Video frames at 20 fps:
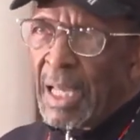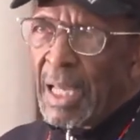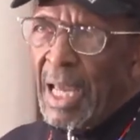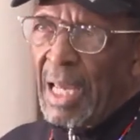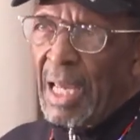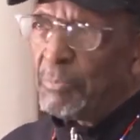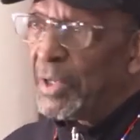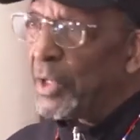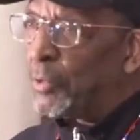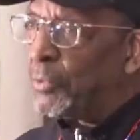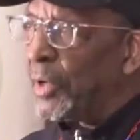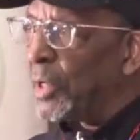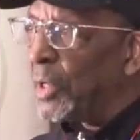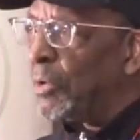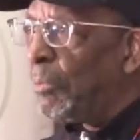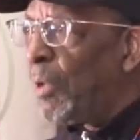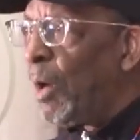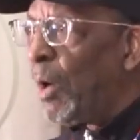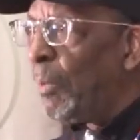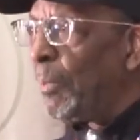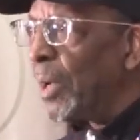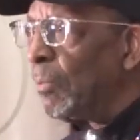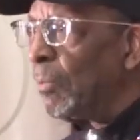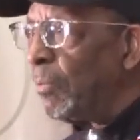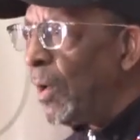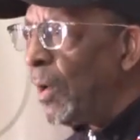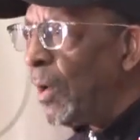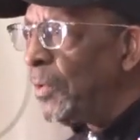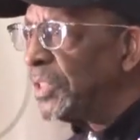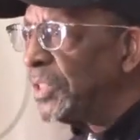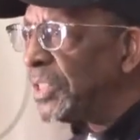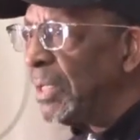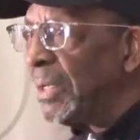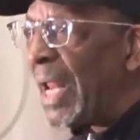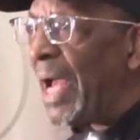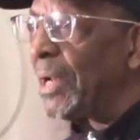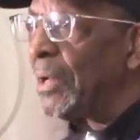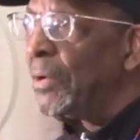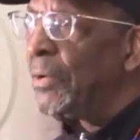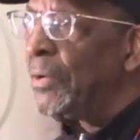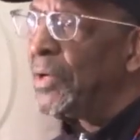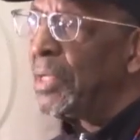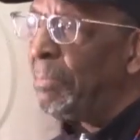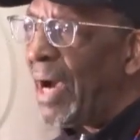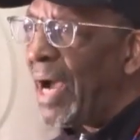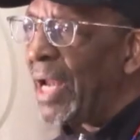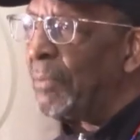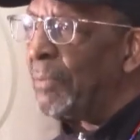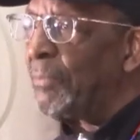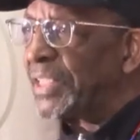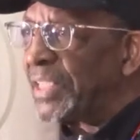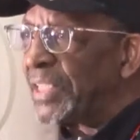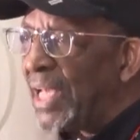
And when the critical moment arose and I learned about it,